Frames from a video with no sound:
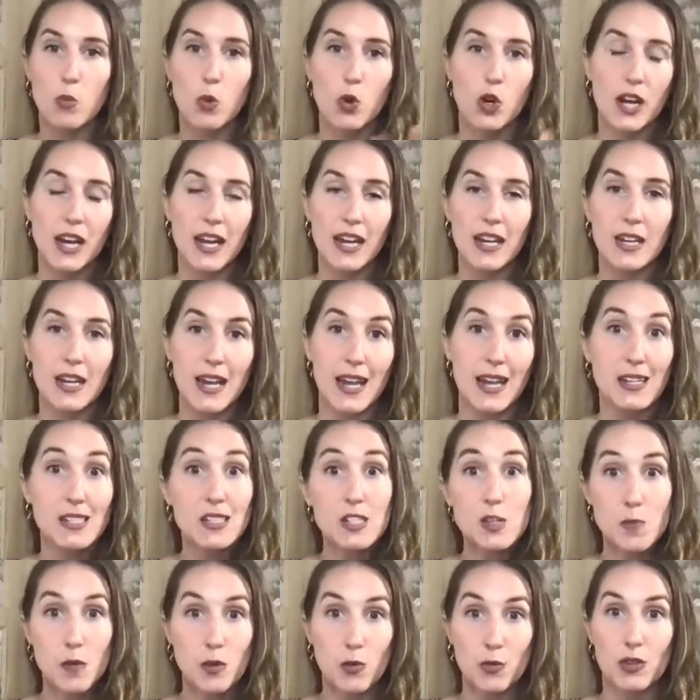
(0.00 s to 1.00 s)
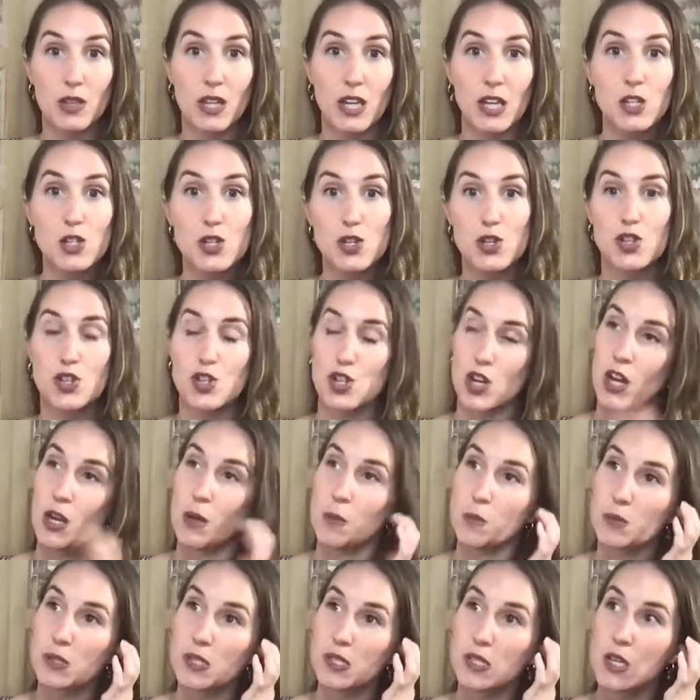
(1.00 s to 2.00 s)
we're in intimate
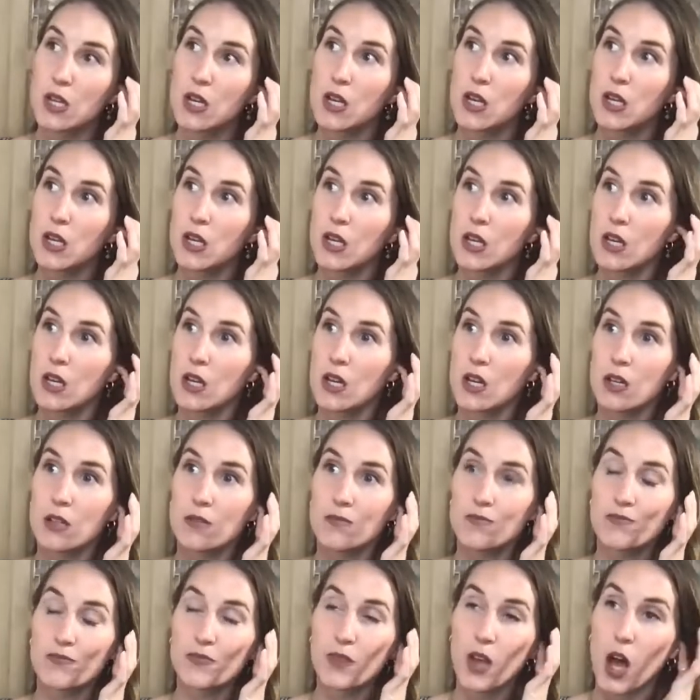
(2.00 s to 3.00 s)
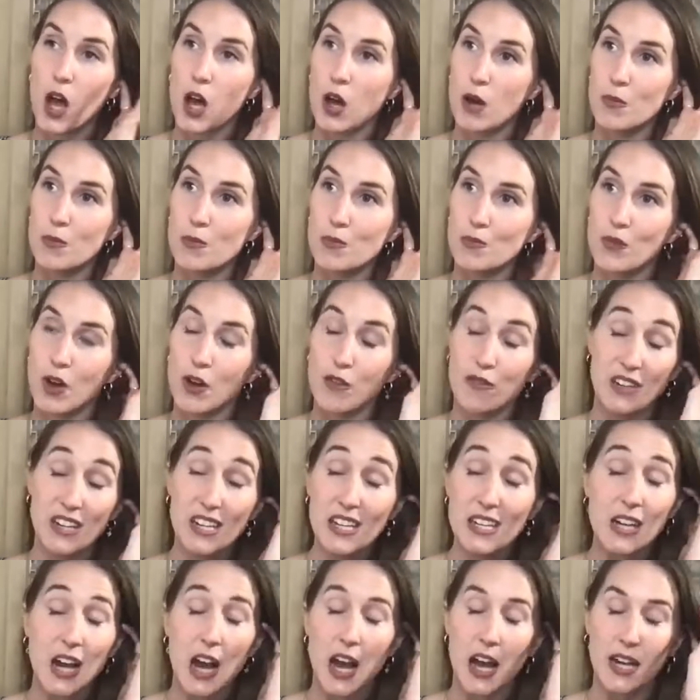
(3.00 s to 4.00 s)
relationships of
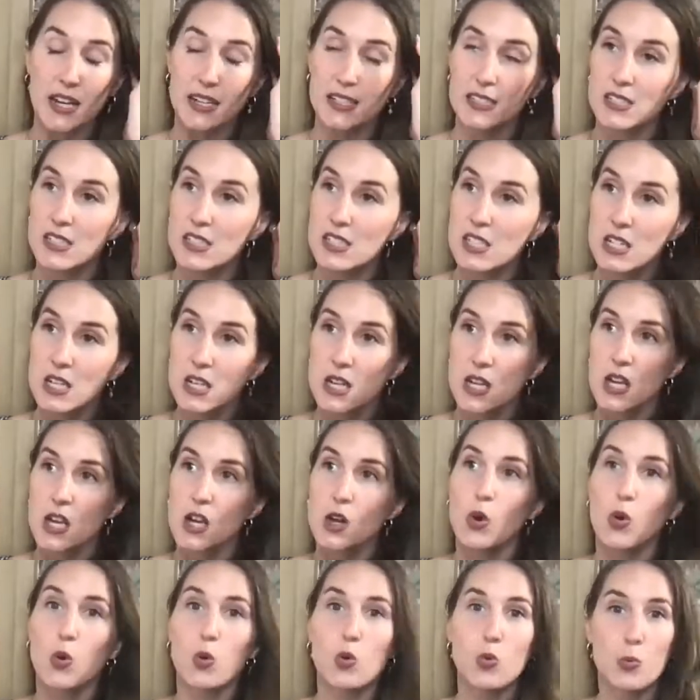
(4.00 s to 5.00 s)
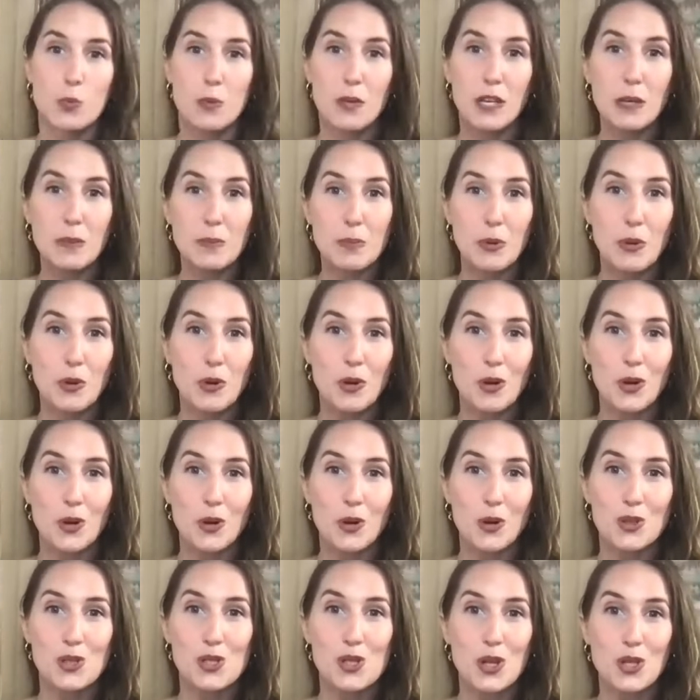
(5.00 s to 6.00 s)
any kind,
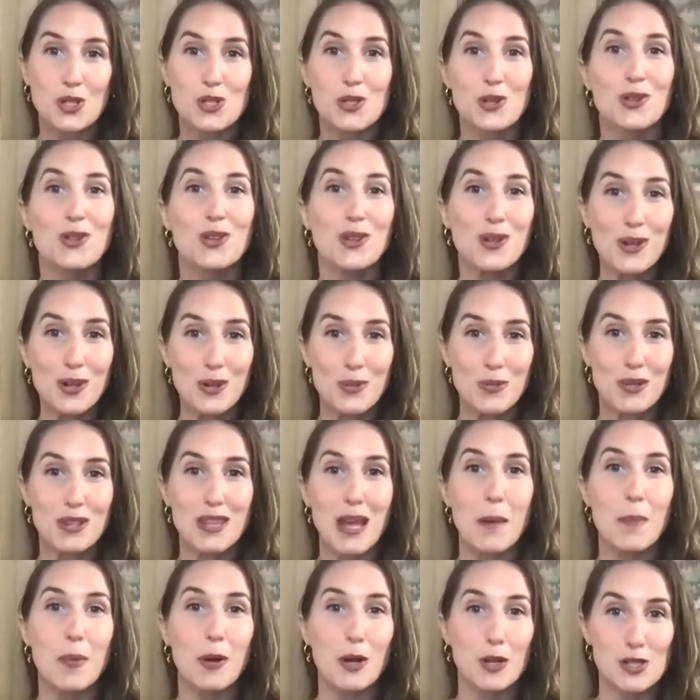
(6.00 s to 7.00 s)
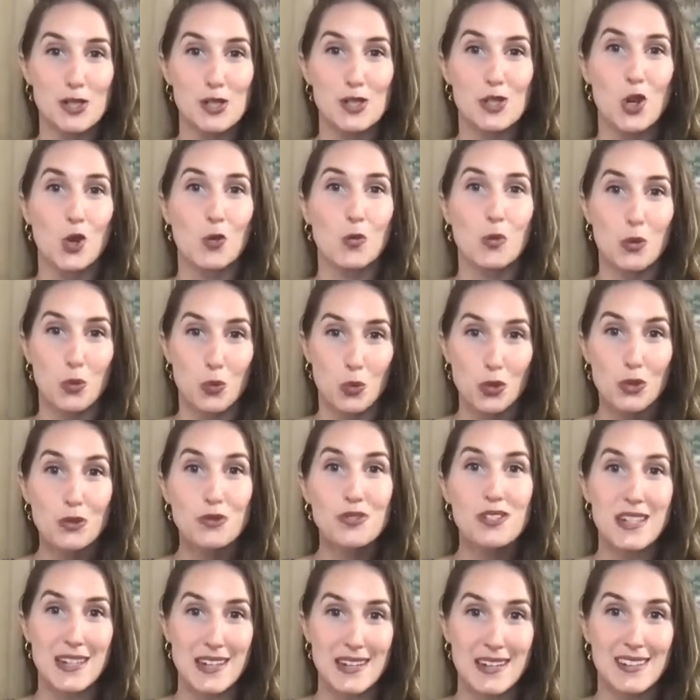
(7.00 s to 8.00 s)
people start to learn what that person's open
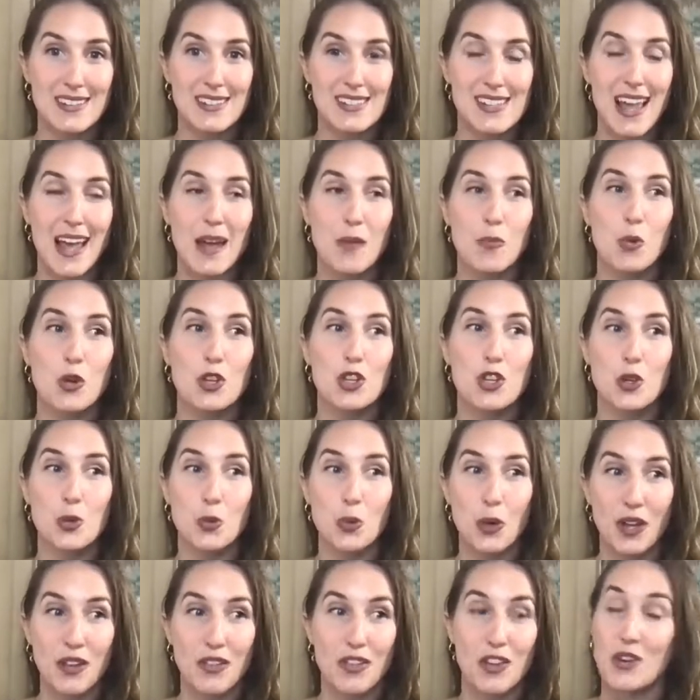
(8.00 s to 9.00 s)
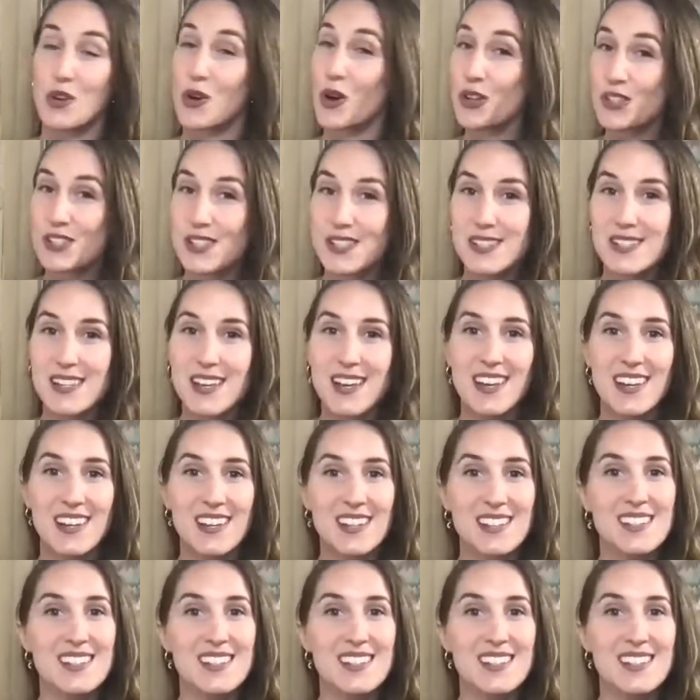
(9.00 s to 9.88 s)
wound is. And when you're with a narcissist,